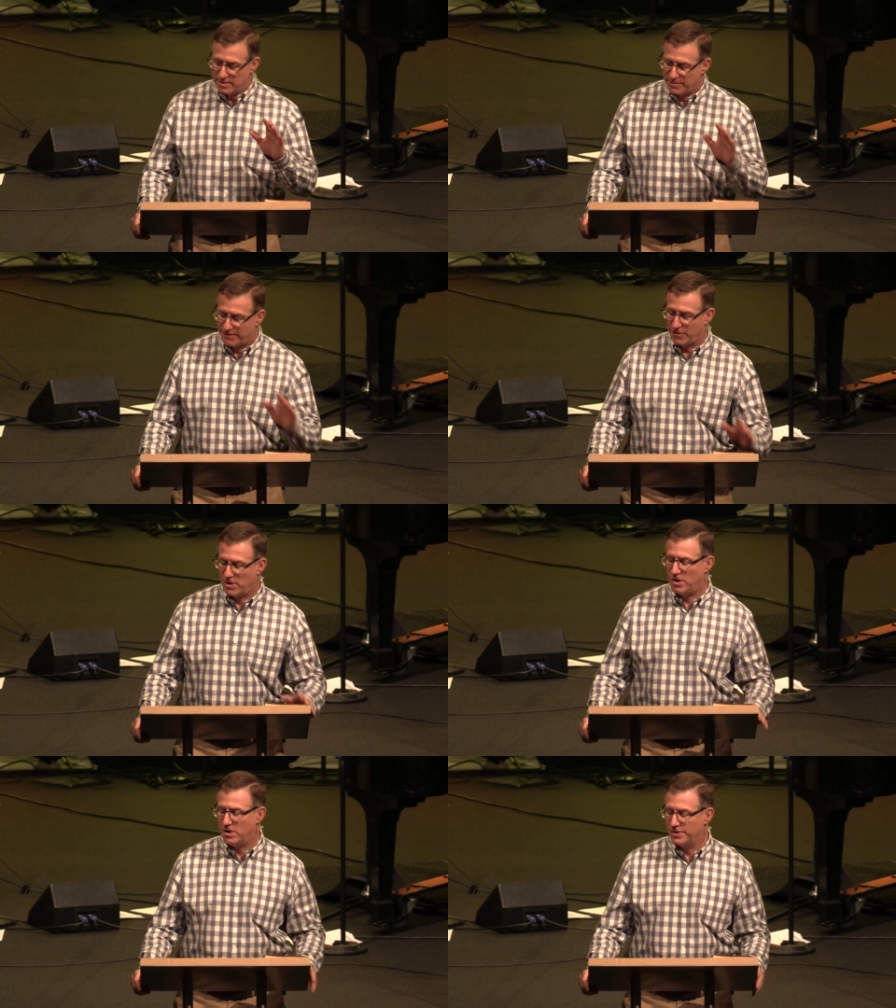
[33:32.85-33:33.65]
but for
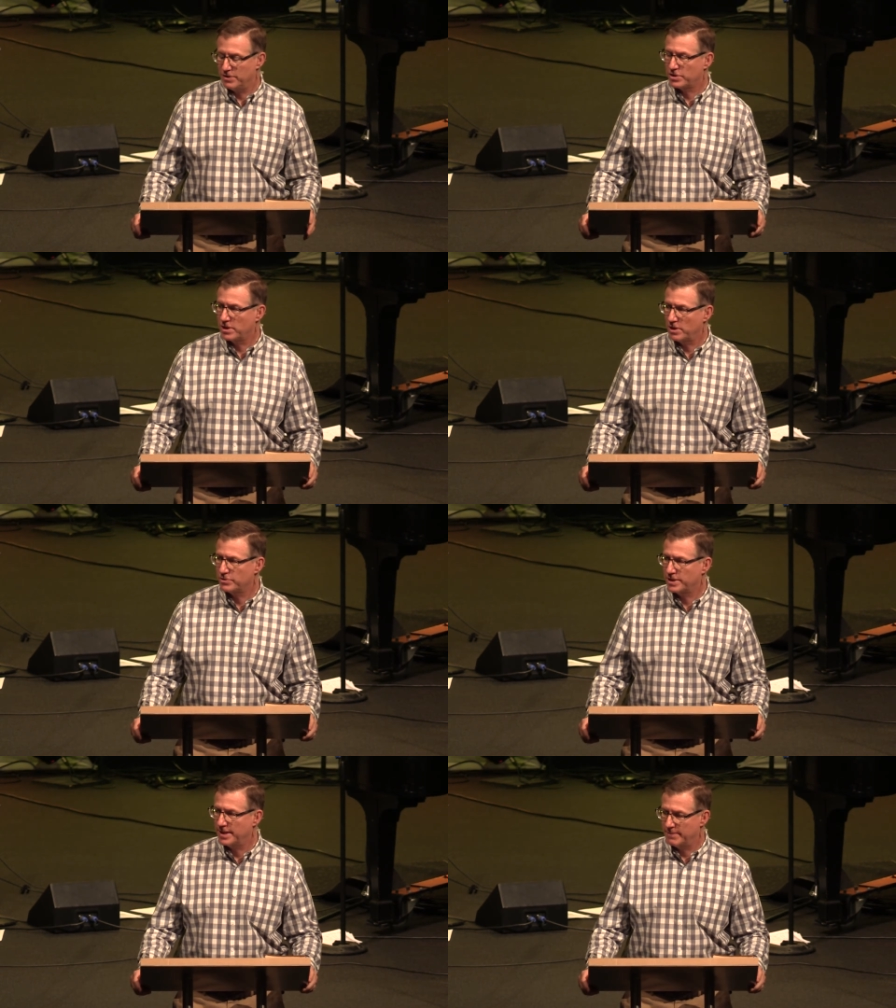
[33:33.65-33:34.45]
all those close
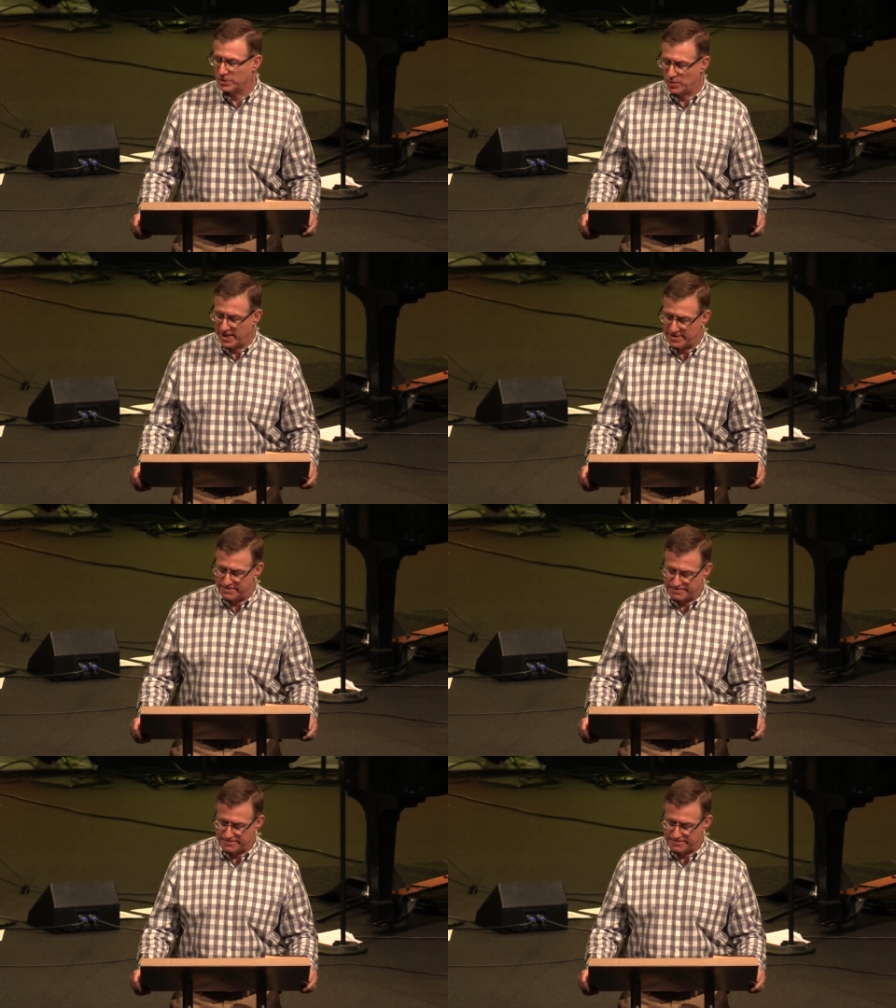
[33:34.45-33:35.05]
to them as well.